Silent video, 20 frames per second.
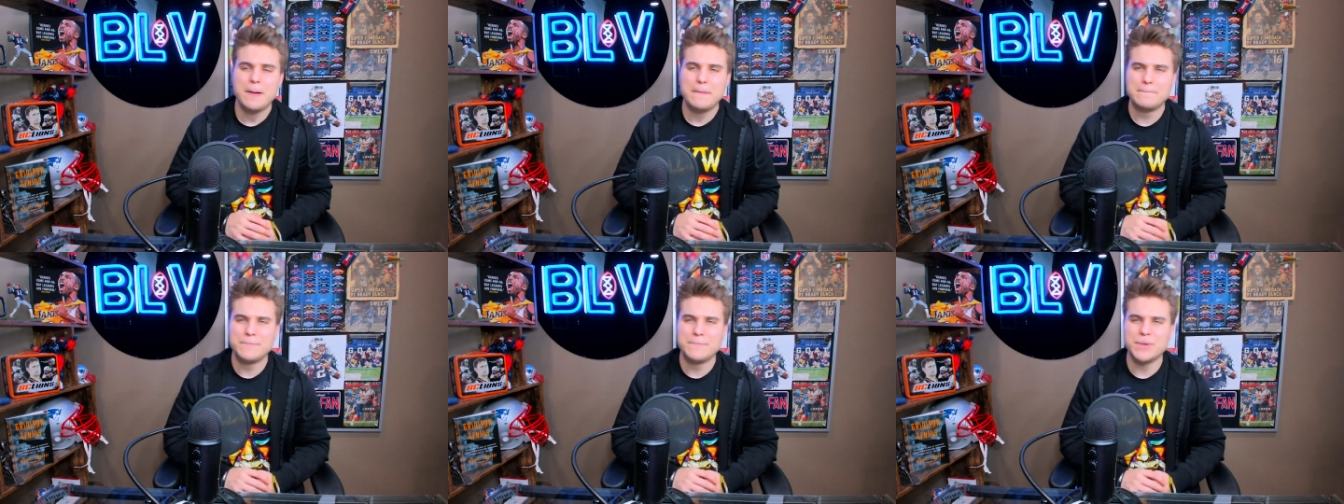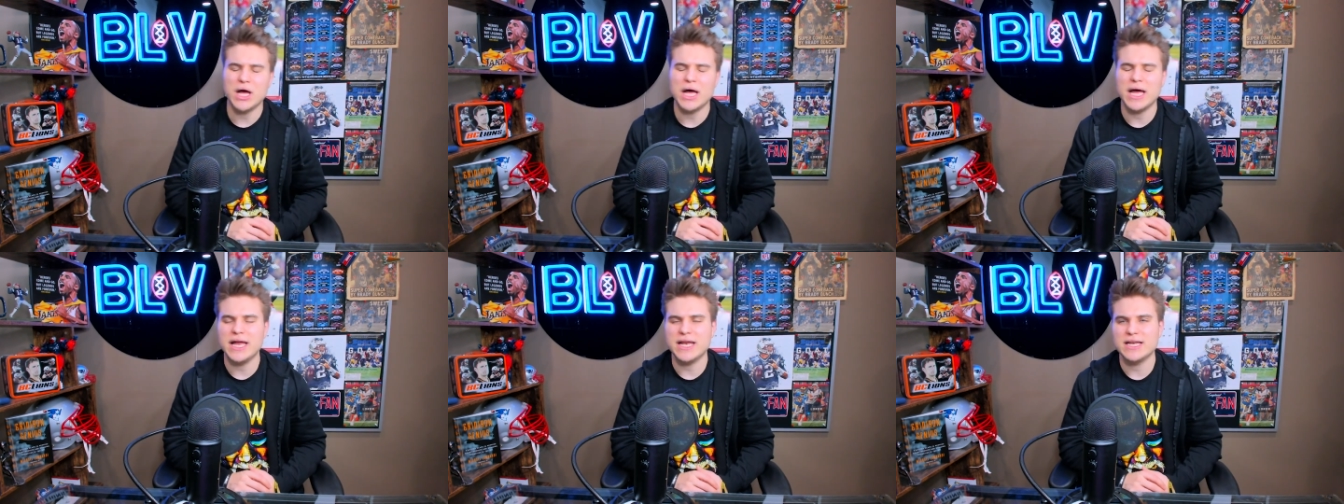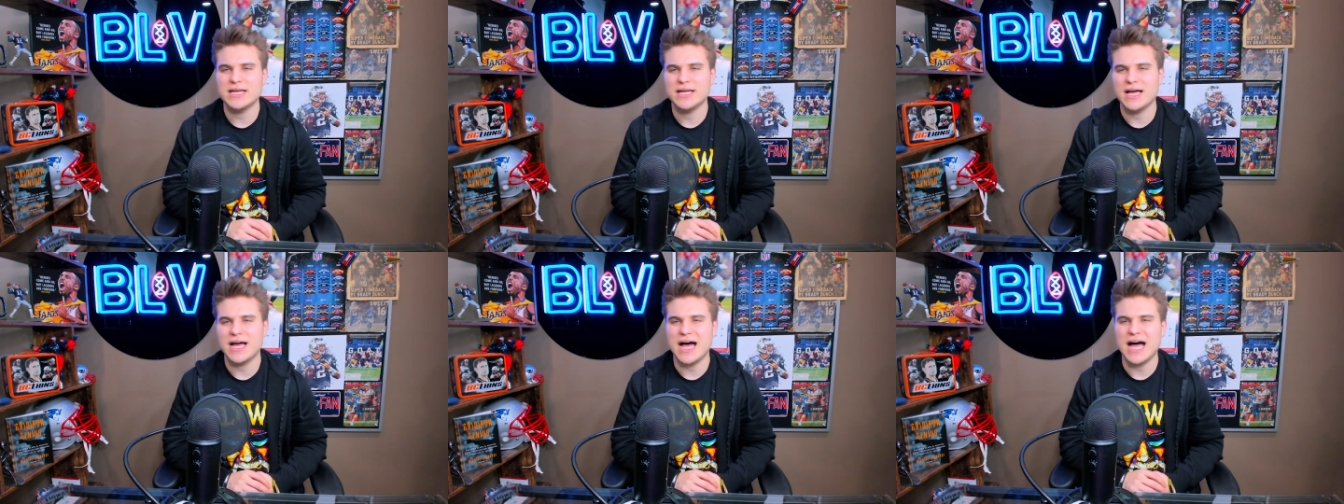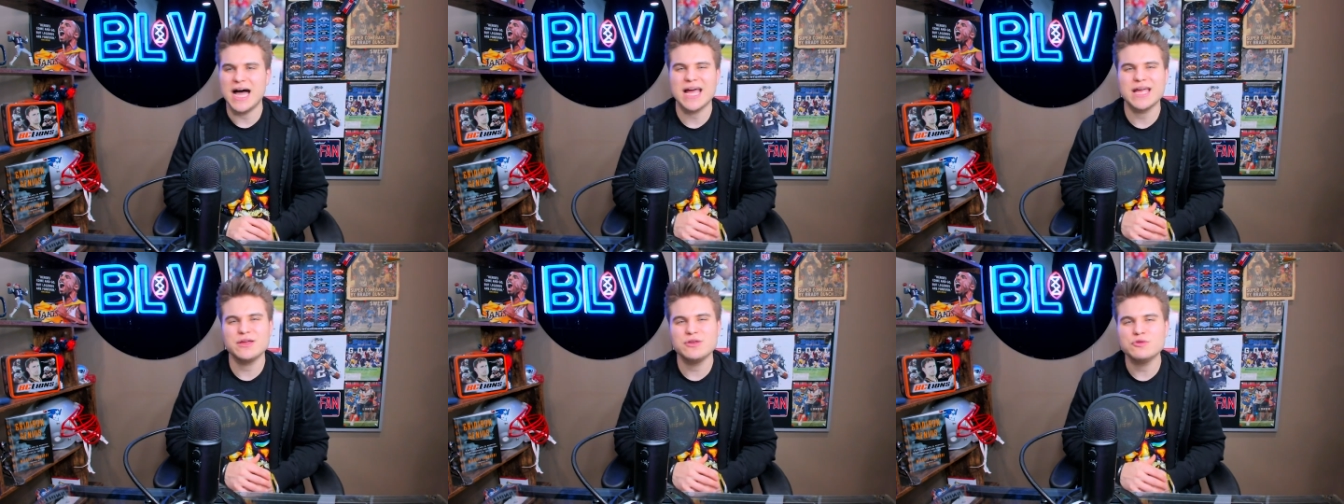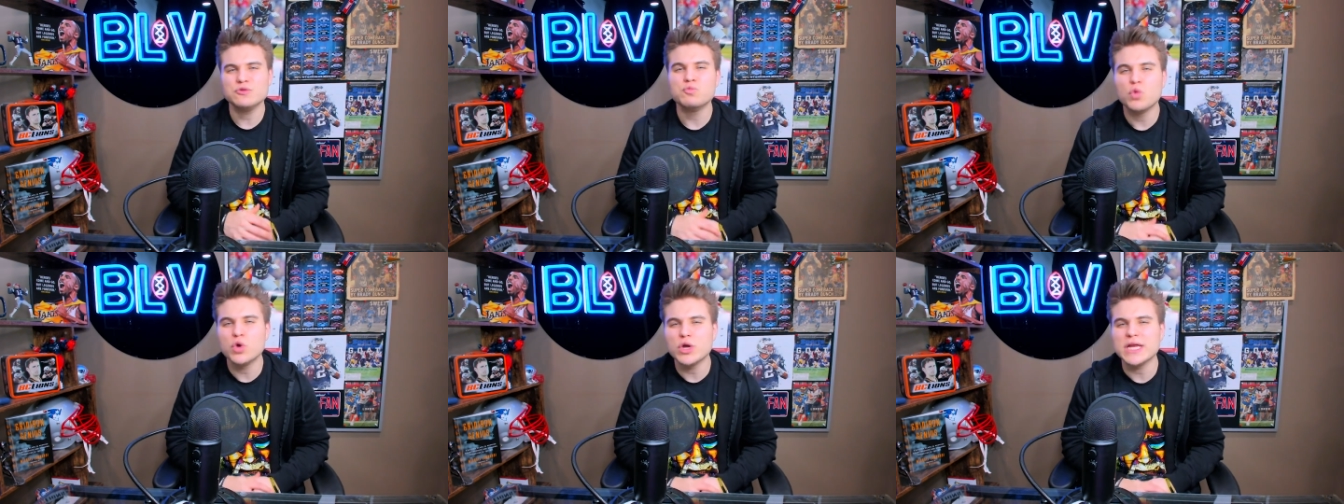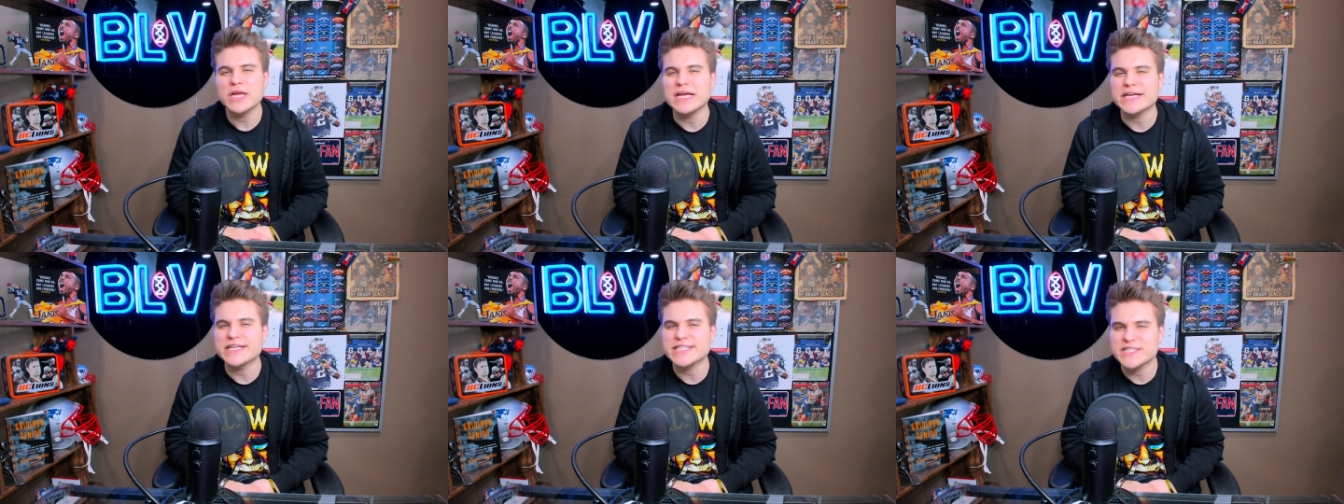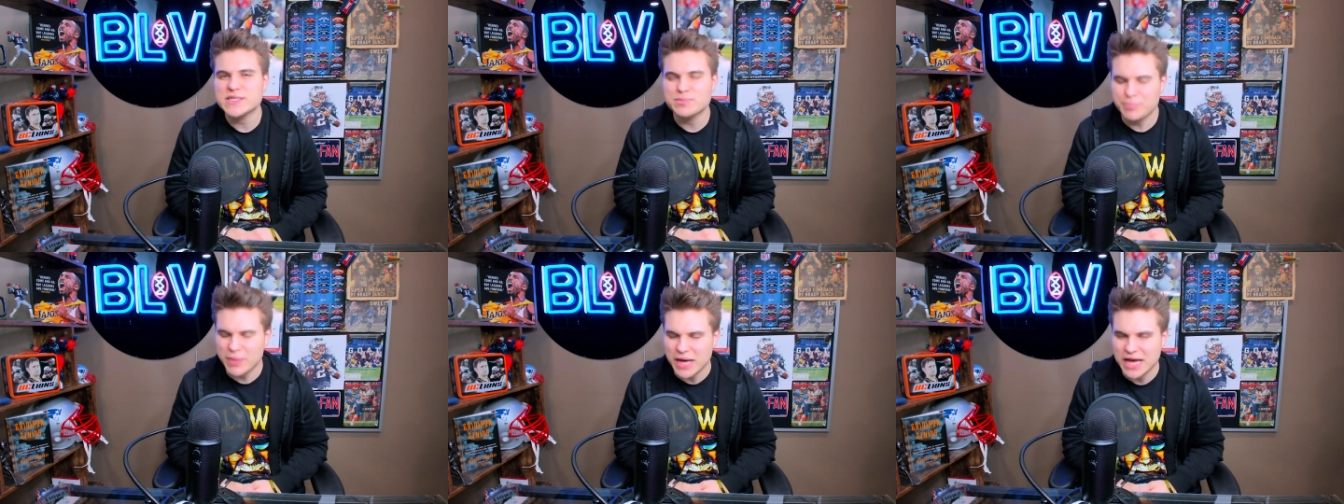But I wouldn't
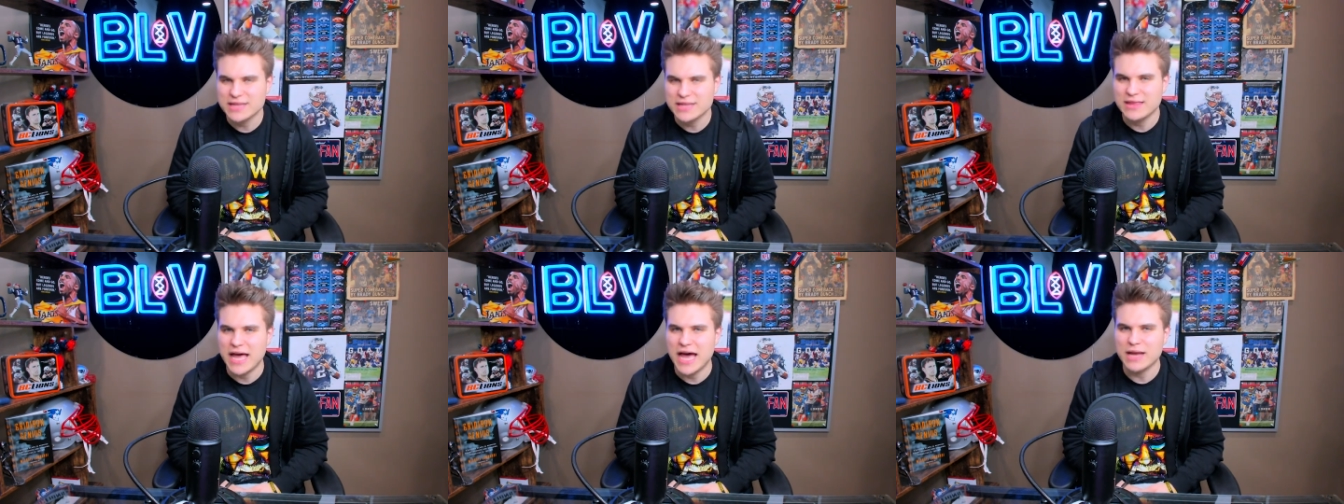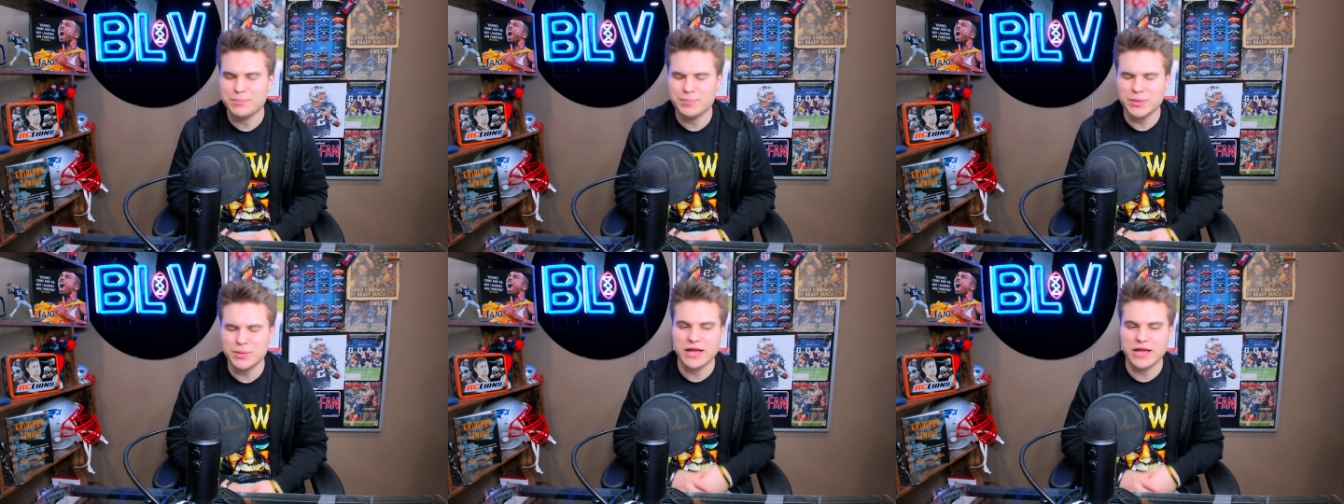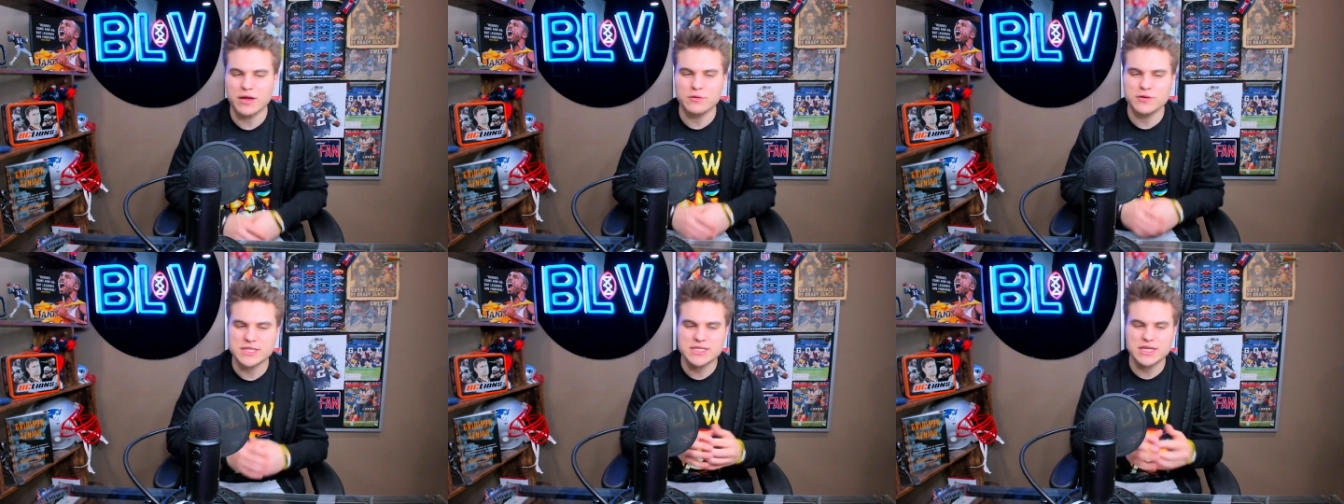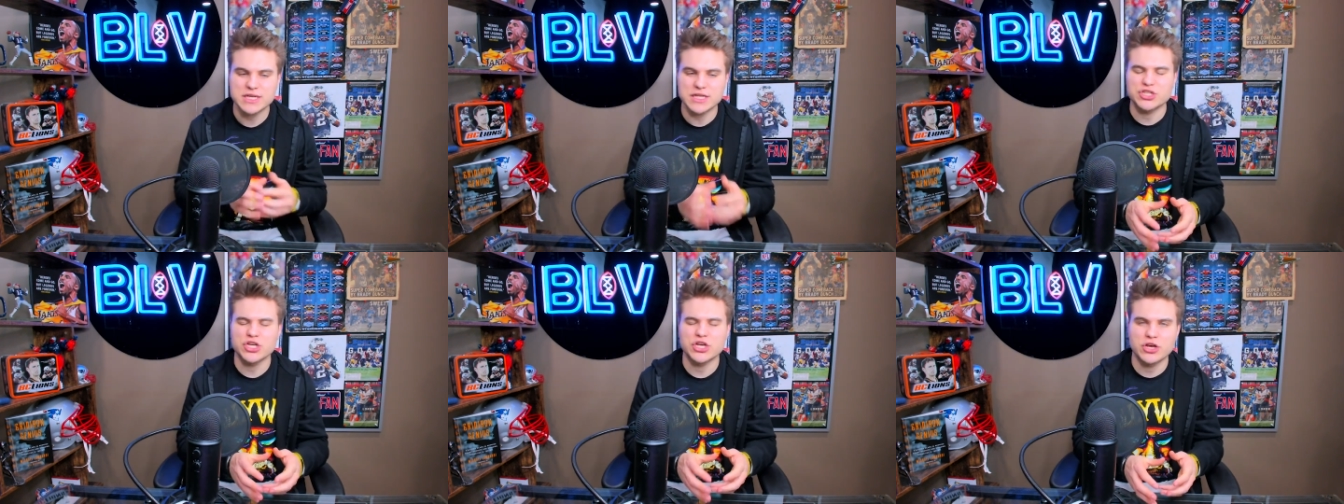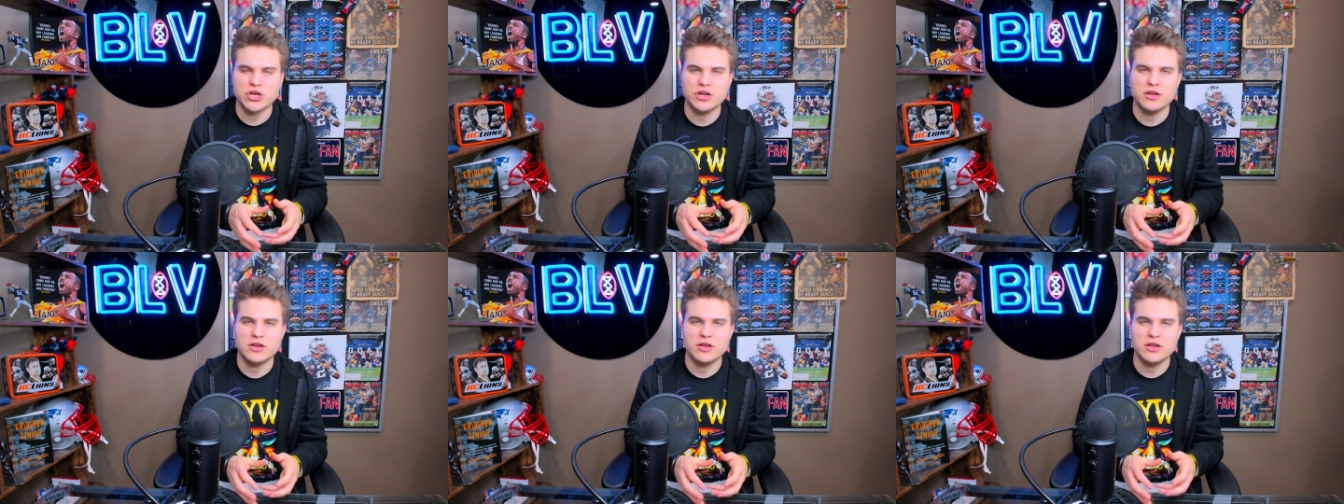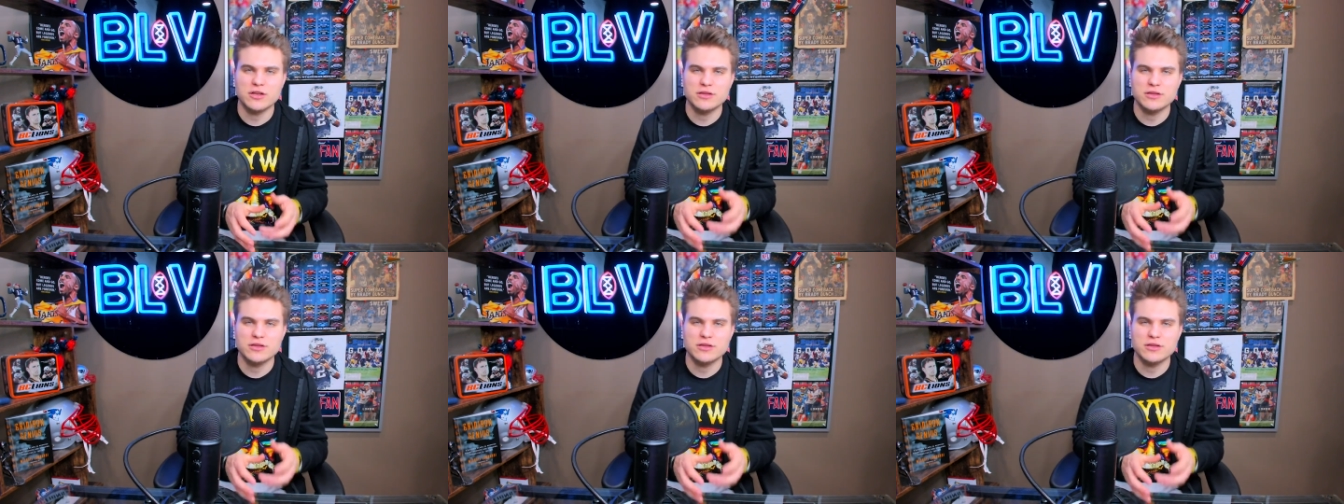expect that playing with such a good